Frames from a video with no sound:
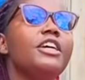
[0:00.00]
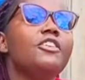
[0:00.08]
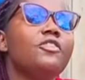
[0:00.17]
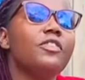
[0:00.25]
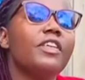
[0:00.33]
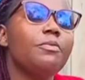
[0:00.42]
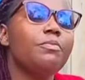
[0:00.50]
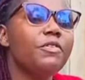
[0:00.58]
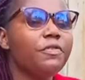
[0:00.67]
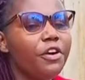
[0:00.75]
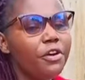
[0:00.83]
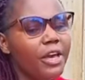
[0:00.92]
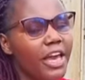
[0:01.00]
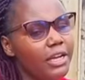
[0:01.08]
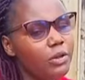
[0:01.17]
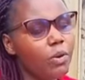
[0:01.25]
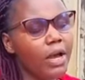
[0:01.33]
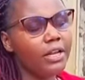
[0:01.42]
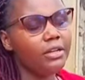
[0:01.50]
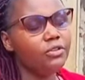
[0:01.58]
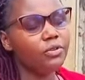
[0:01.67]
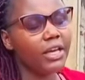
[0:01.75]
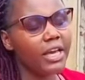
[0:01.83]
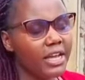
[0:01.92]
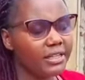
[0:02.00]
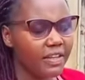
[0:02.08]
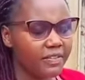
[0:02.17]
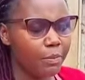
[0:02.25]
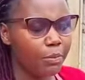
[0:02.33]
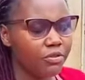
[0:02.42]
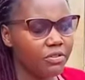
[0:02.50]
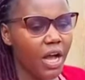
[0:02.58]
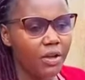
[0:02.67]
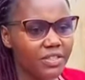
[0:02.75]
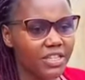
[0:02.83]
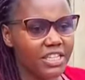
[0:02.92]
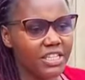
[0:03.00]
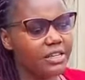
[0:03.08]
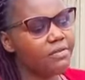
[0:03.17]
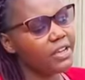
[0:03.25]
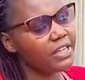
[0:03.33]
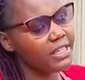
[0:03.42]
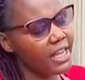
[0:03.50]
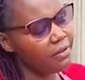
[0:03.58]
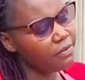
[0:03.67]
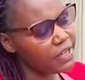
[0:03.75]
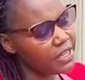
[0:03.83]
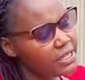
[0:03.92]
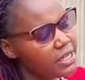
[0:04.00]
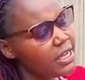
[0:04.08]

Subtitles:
so that before anyone enters the poultry house, they disinfect their feet,